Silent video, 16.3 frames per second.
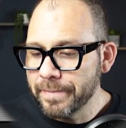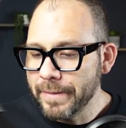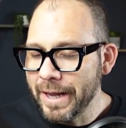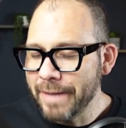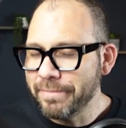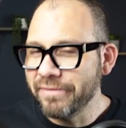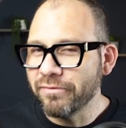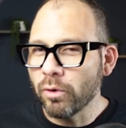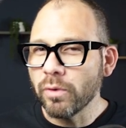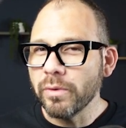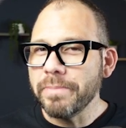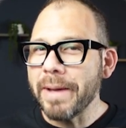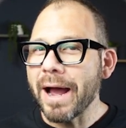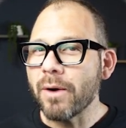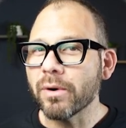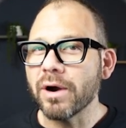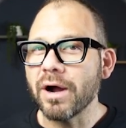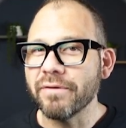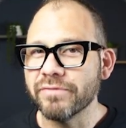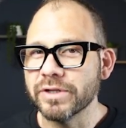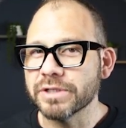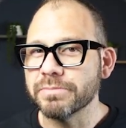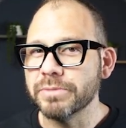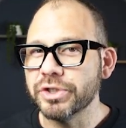And before we power off
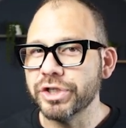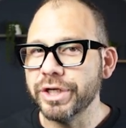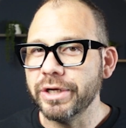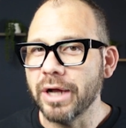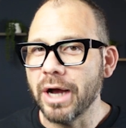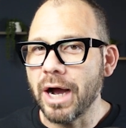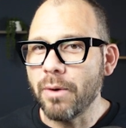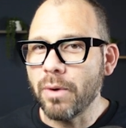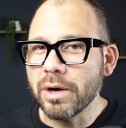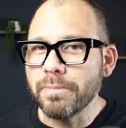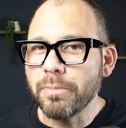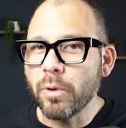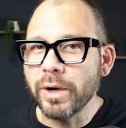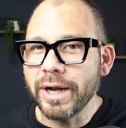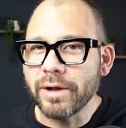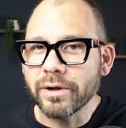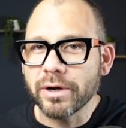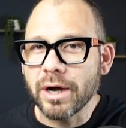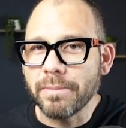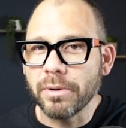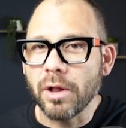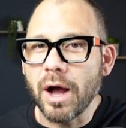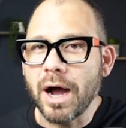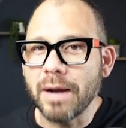this machine, I want to point out a
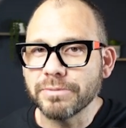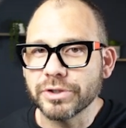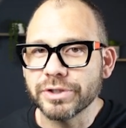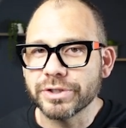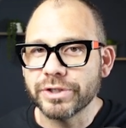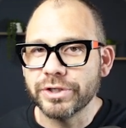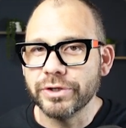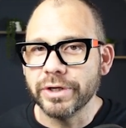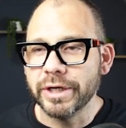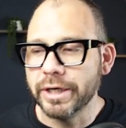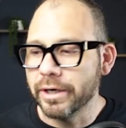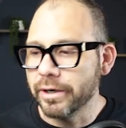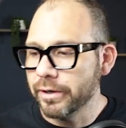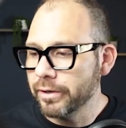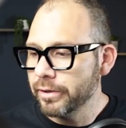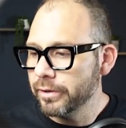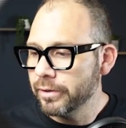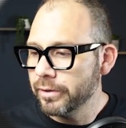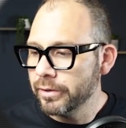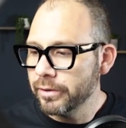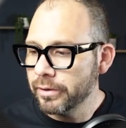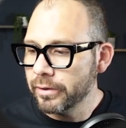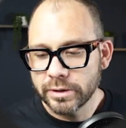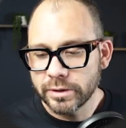couple options to you here.
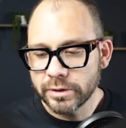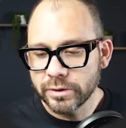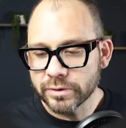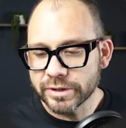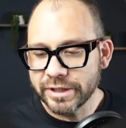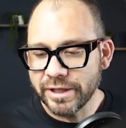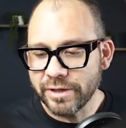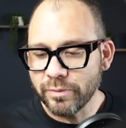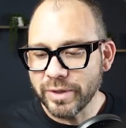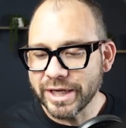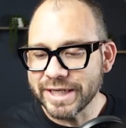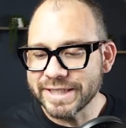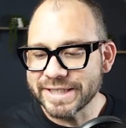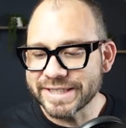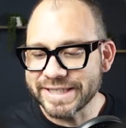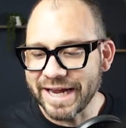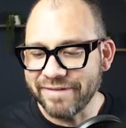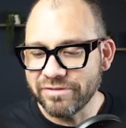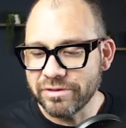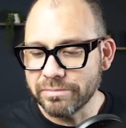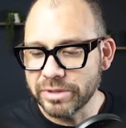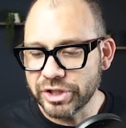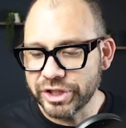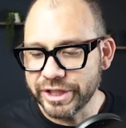You'll see that we can save
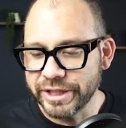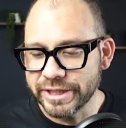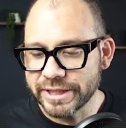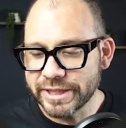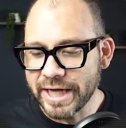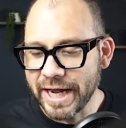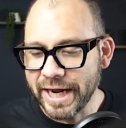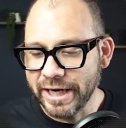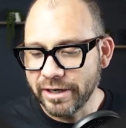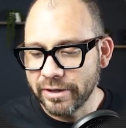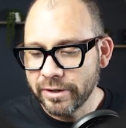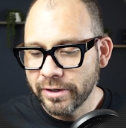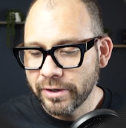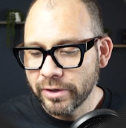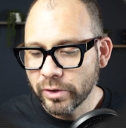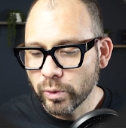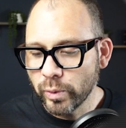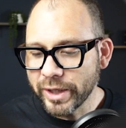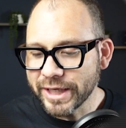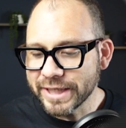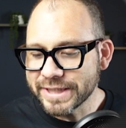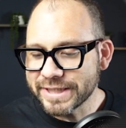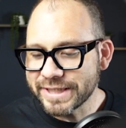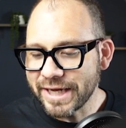the machine state, we
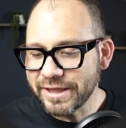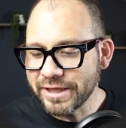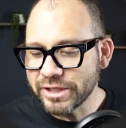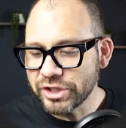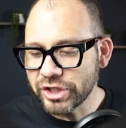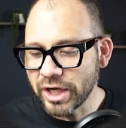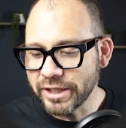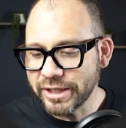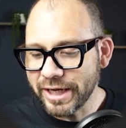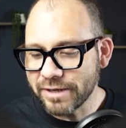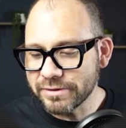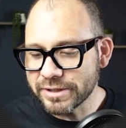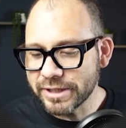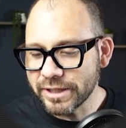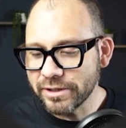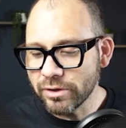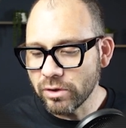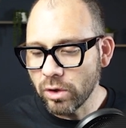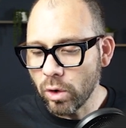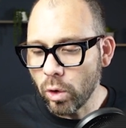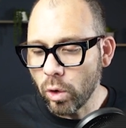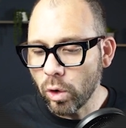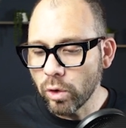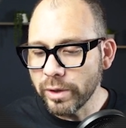can send the shutdown signal,
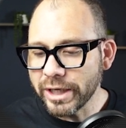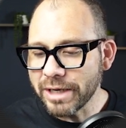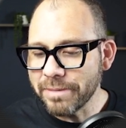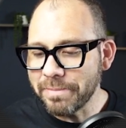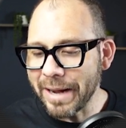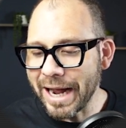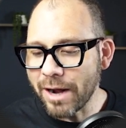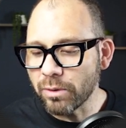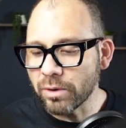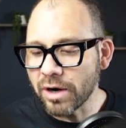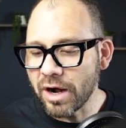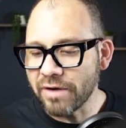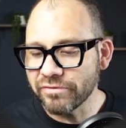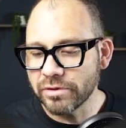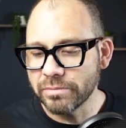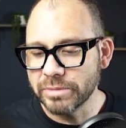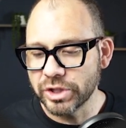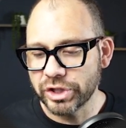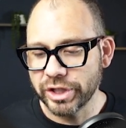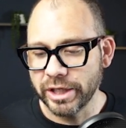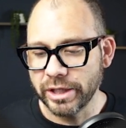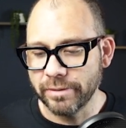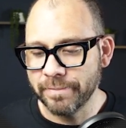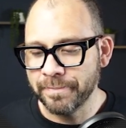or we can power off the
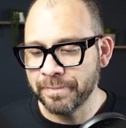machine.